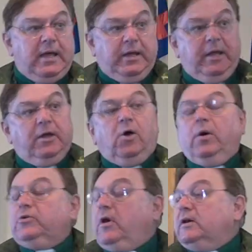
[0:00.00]
and they go
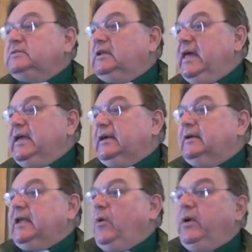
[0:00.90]
across the lake.
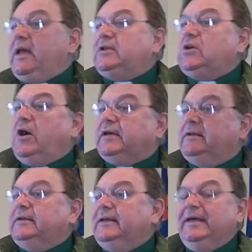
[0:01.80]
Now we're not
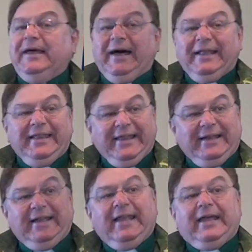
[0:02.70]
talking a
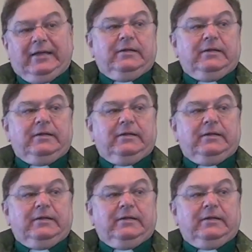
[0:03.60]
little lake.